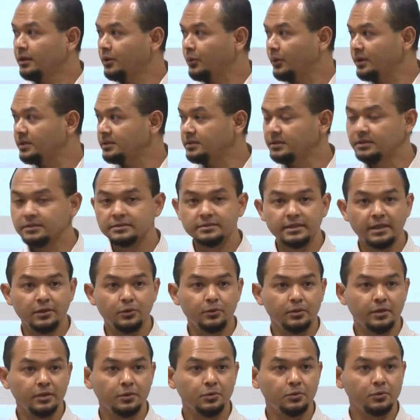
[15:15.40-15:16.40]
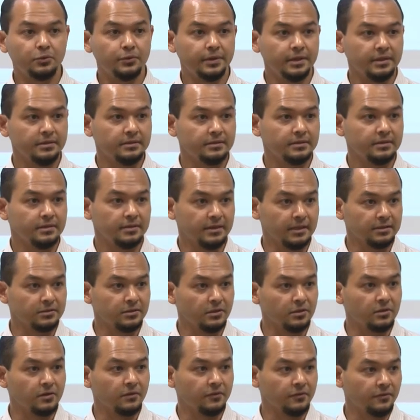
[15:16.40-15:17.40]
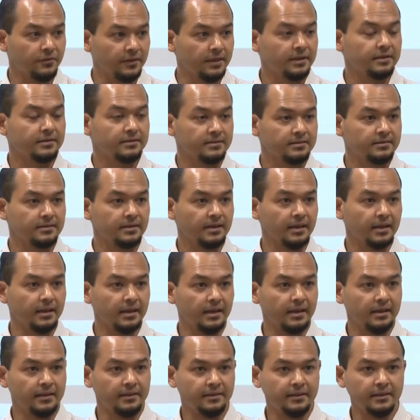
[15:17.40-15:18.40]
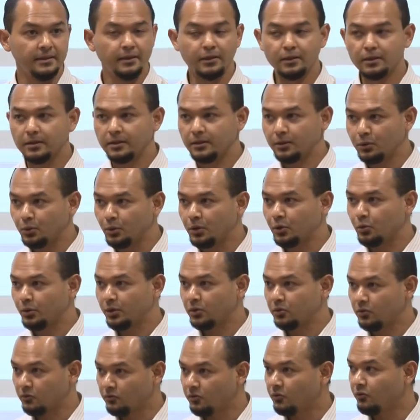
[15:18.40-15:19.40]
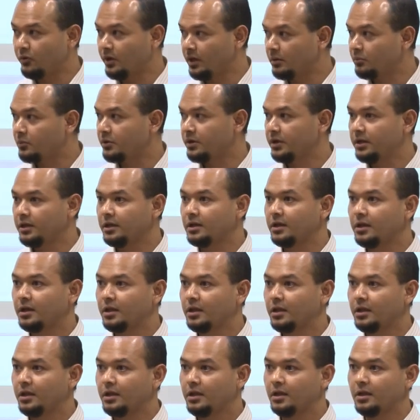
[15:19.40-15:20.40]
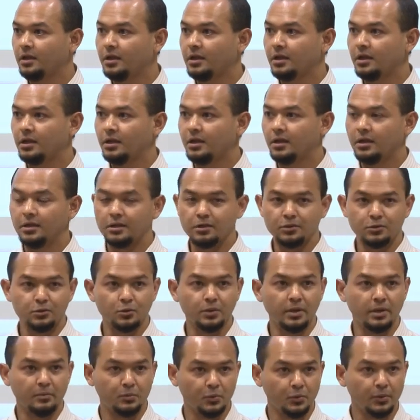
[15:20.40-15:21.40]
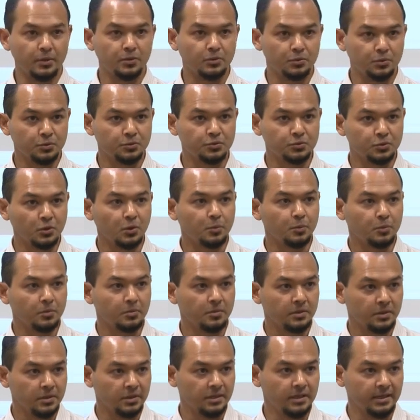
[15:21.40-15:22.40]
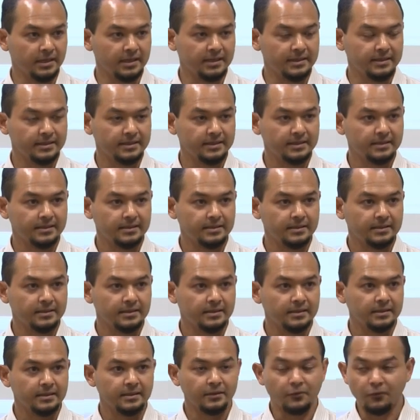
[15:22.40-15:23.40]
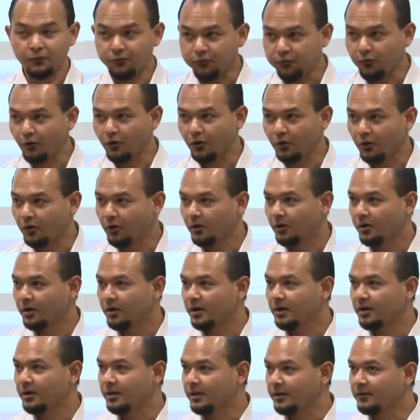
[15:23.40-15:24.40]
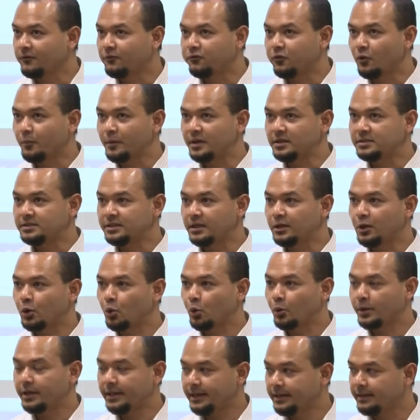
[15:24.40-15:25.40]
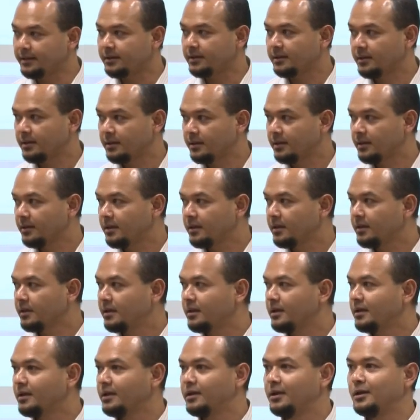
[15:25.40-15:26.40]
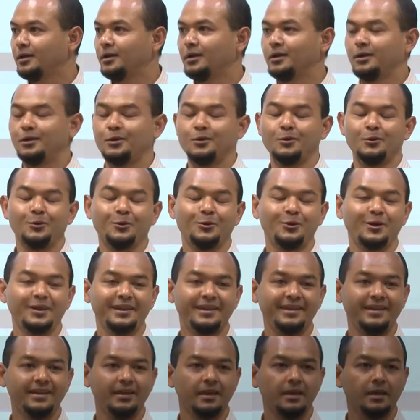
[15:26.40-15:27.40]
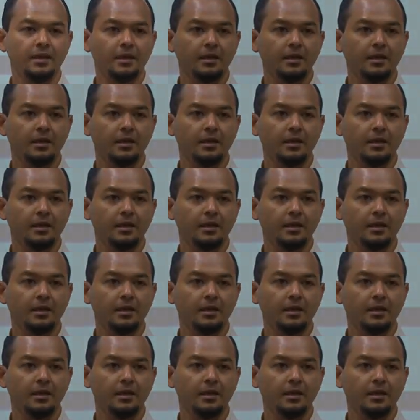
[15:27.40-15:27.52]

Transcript: questions that you need to raise? There's a lot of things. I think you are quite overwhelmed, right? So I'm going to stop here for information loading. Okay?